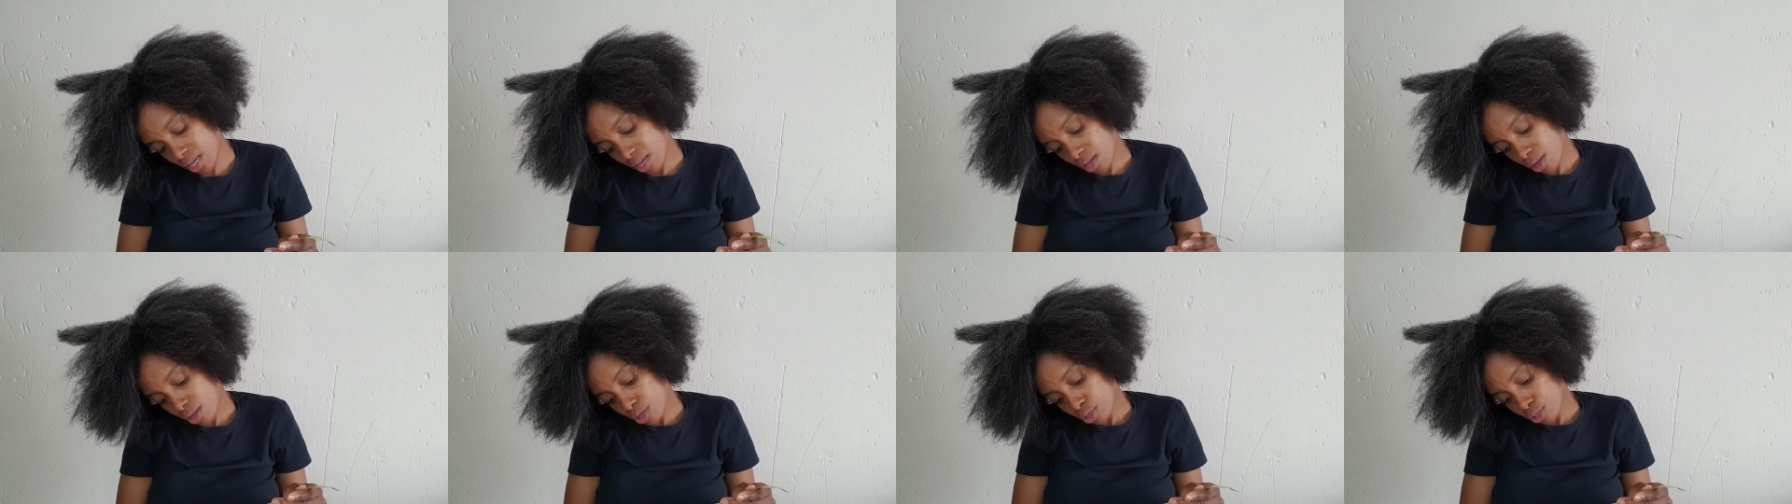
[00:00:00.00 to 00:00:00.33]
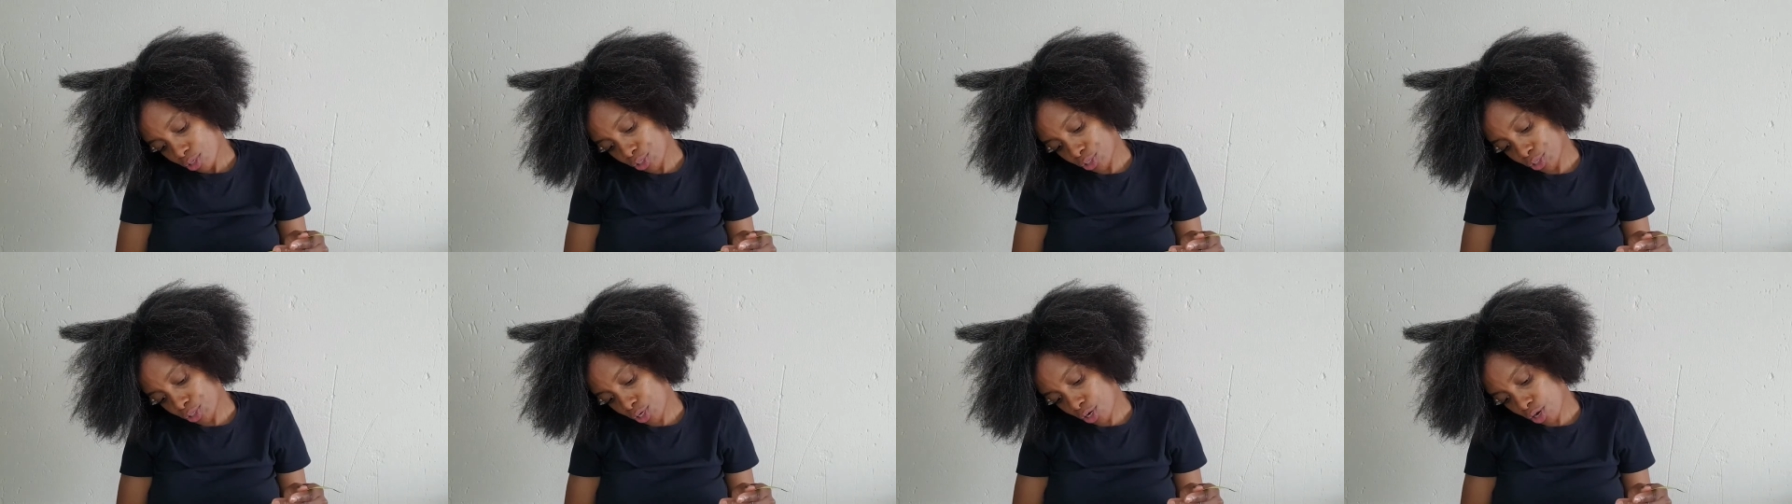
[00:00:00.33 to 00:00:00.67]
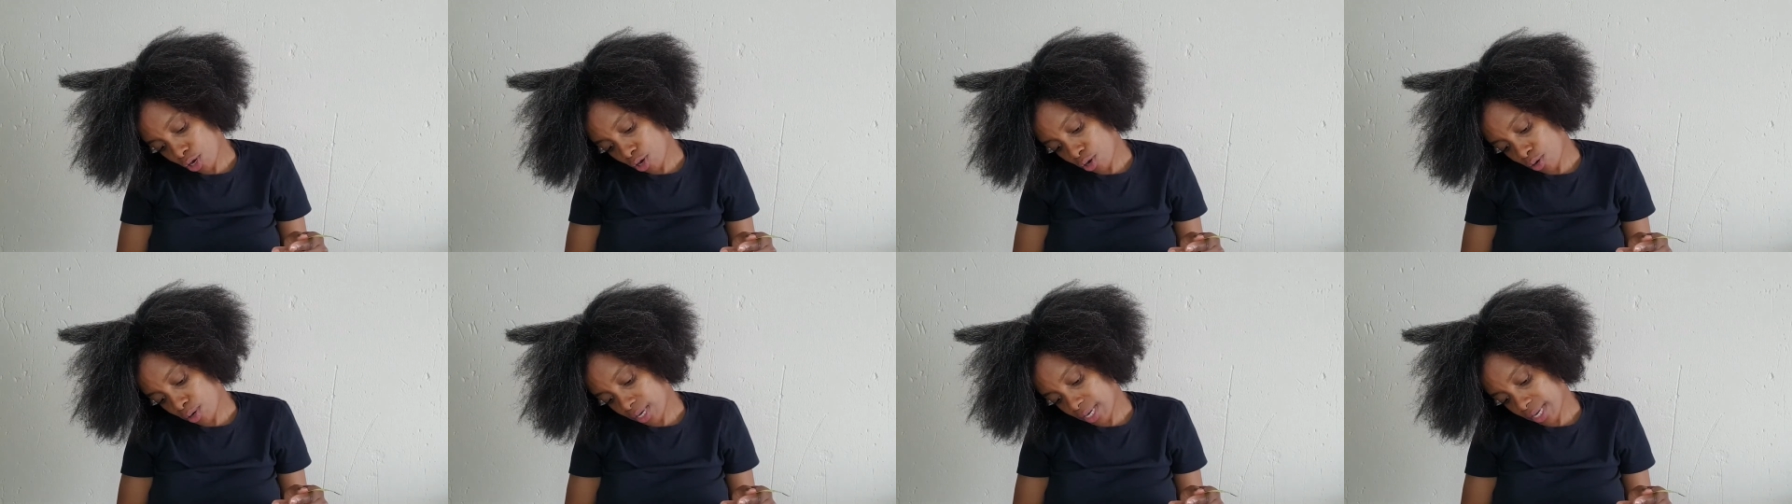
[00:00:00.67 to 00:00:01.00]
So
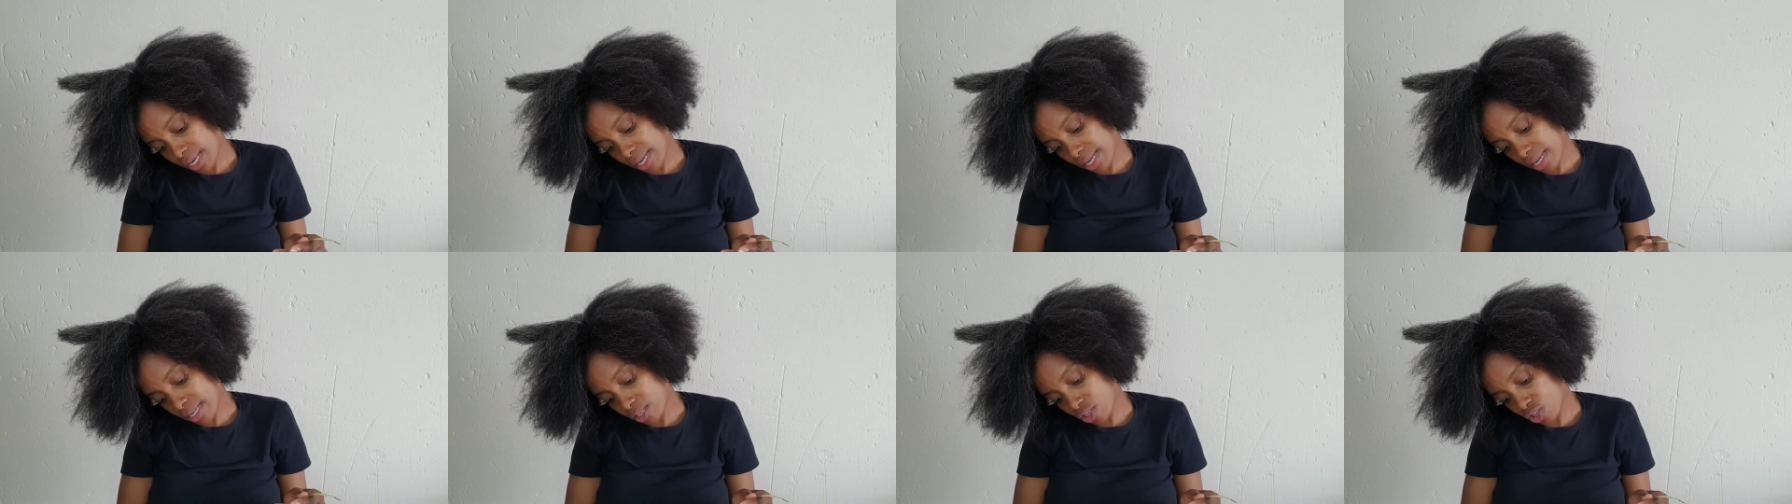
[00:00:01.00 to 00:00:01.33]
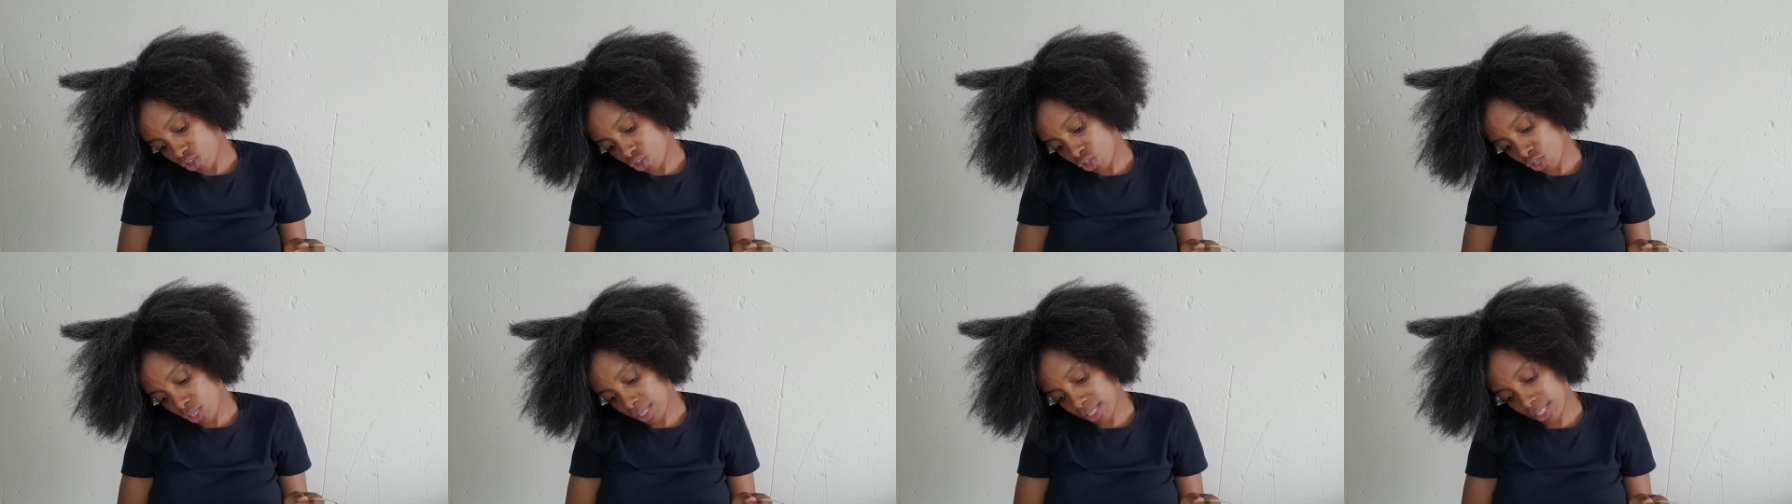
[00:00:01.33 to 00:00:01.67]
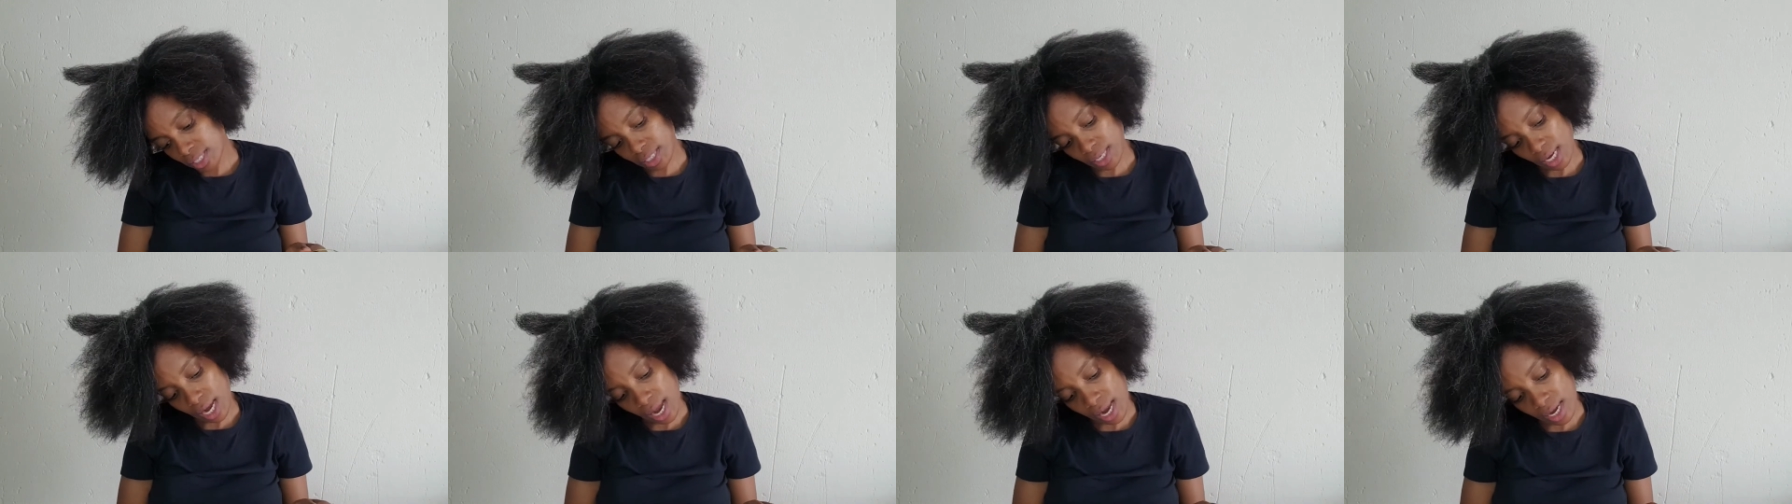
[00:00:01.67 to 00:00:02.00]
it's just
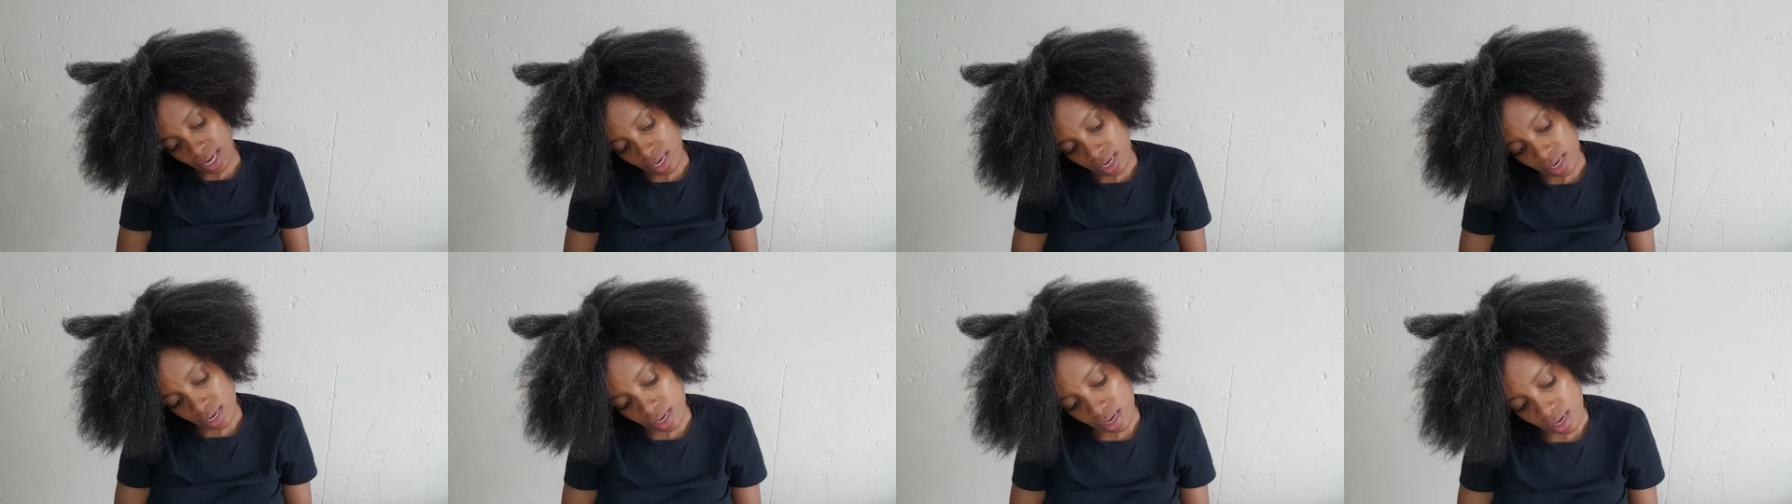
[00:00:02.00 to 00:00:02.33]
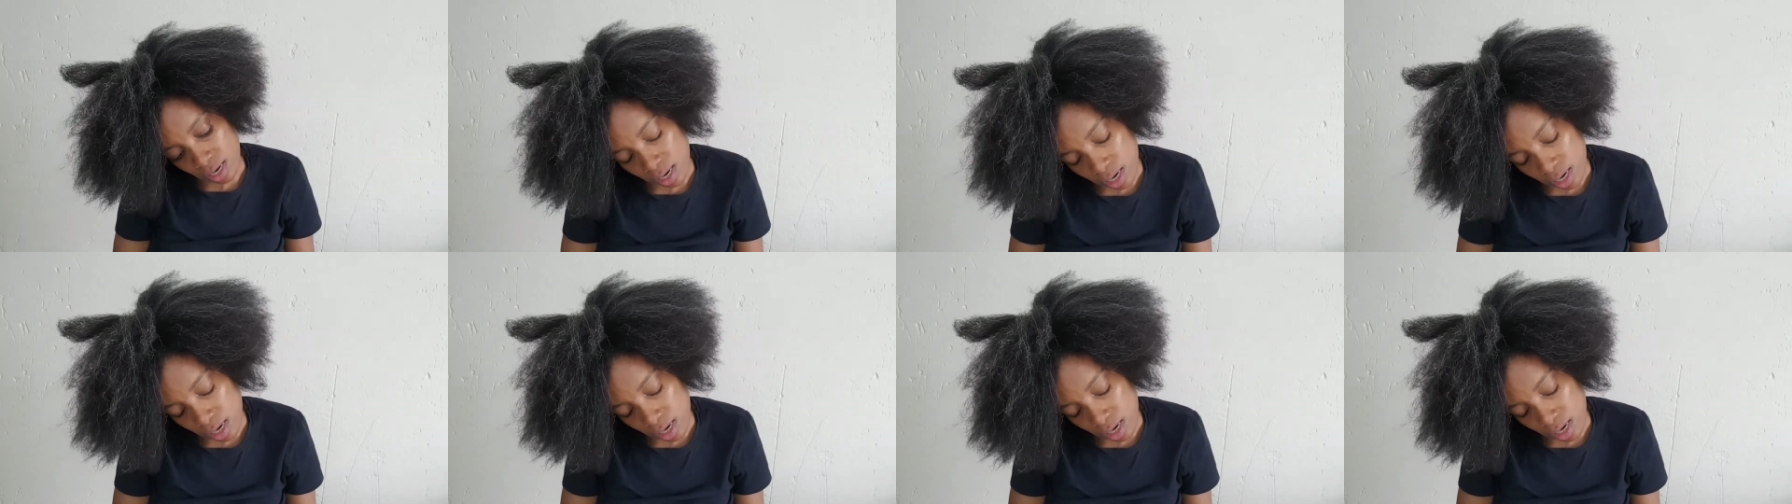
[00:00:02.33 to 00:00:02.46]
under